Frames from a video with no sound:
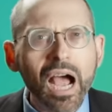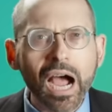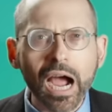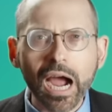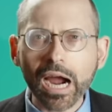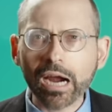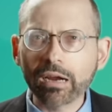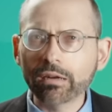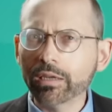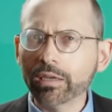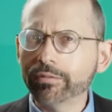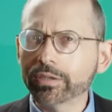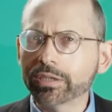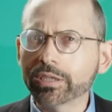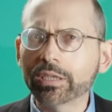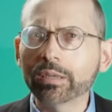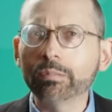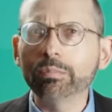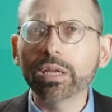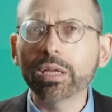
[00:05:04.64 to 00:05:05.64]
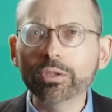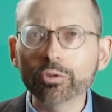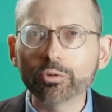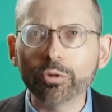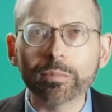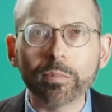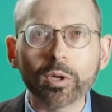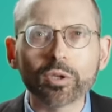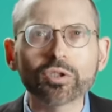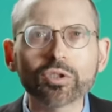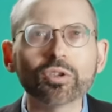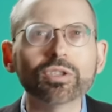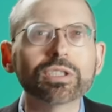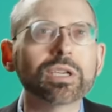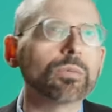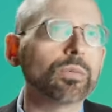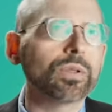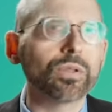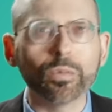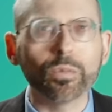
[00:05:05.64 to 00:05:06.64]
Higher levels in the bloodstream are
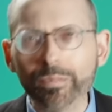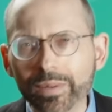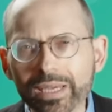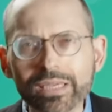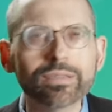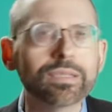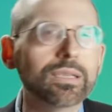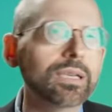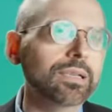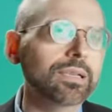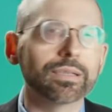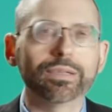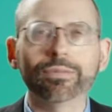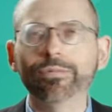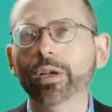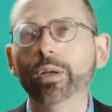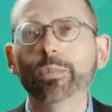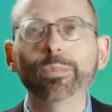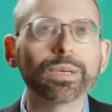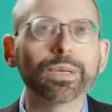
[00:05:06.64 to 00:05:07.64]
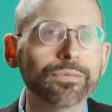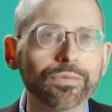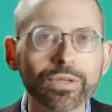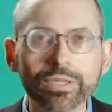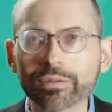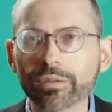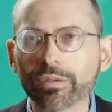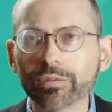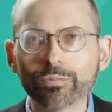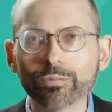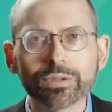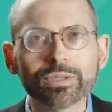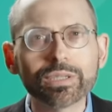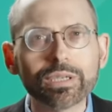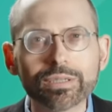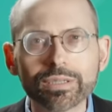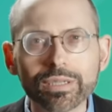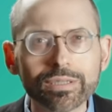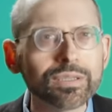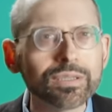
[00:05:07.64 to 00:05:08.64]
associated with obesity and the development of insulin
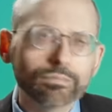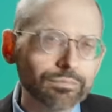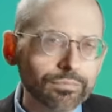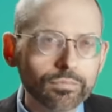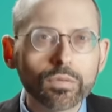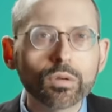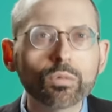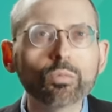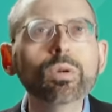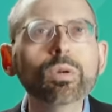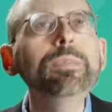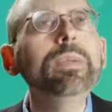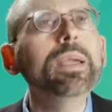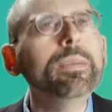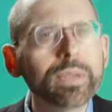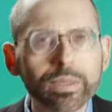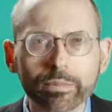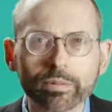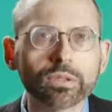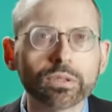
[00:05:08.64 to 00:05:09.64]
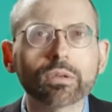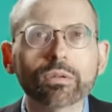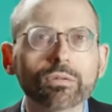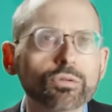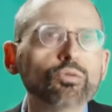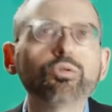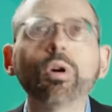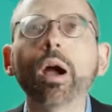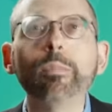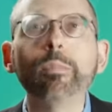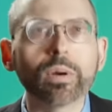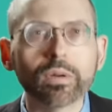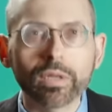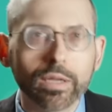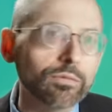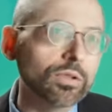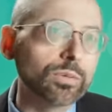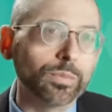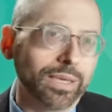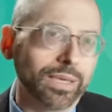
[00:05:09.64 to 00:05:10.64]
resistance, we may be able to drop our
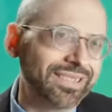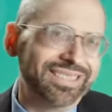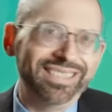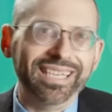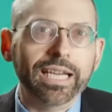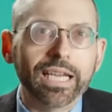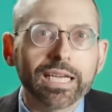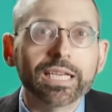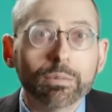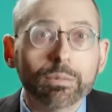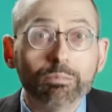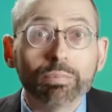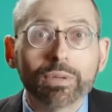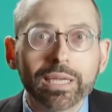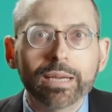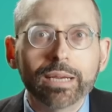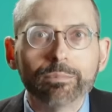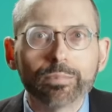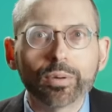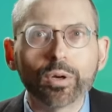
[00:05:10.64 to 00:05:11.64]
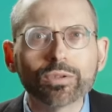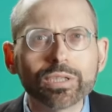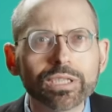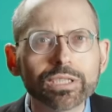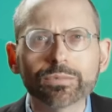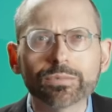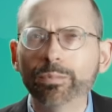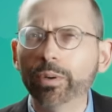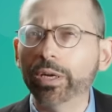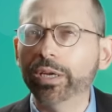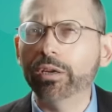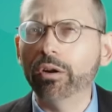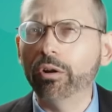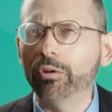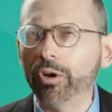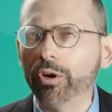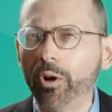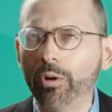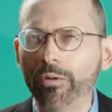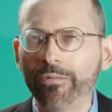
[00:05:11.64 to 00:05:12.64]
levels by sticking to plant proteins, but you
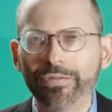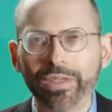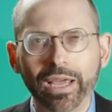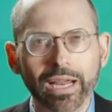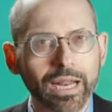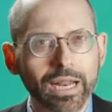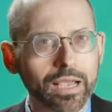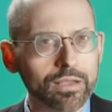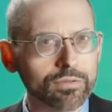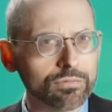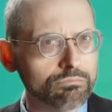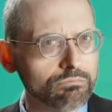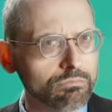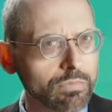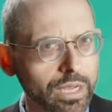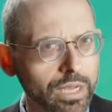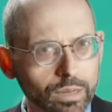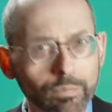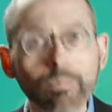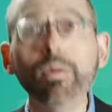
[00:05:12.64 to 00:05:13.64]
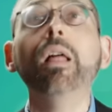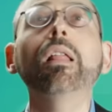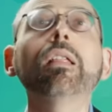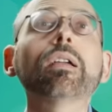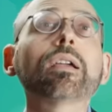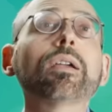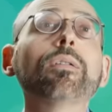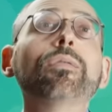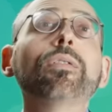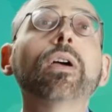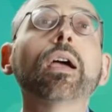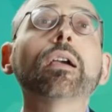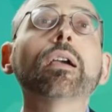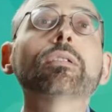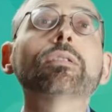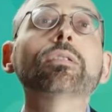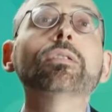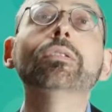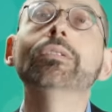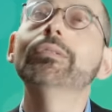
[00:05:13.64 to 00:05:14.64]
don't know if that has metabolic
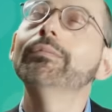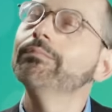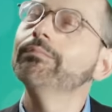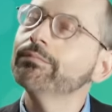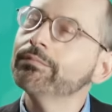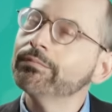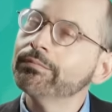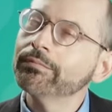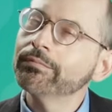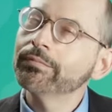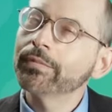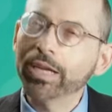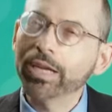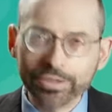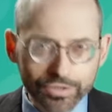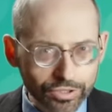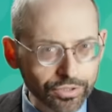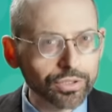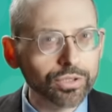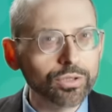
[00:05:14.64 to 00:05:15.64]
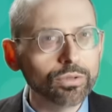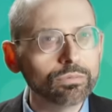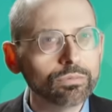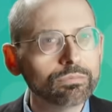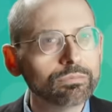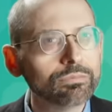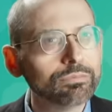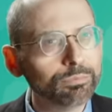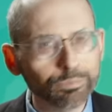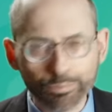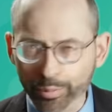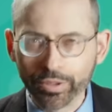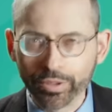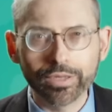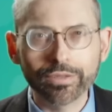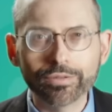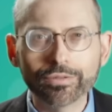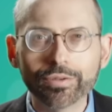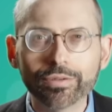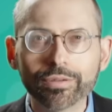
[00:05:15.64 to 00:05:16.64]
effects until you put
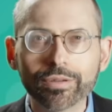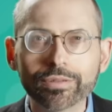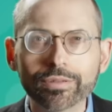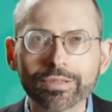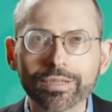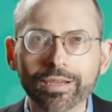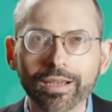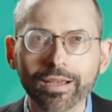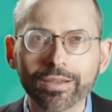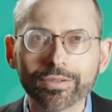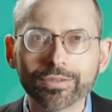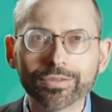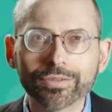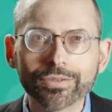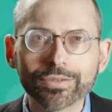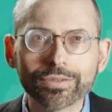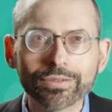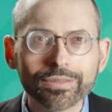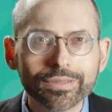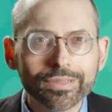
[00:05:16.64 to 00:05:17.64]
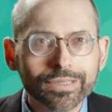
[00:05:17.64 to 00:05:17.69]
it to the test.